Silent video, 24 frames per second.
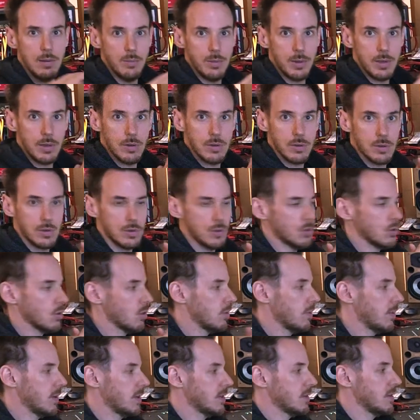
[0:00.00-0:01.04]
because
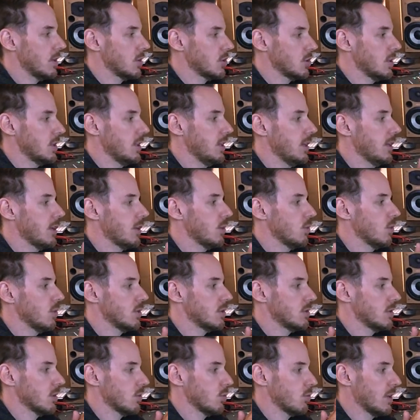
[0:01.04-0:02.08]
normally such an EQ is
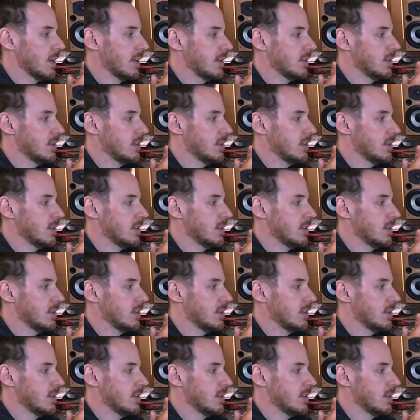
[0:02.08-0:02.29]
not really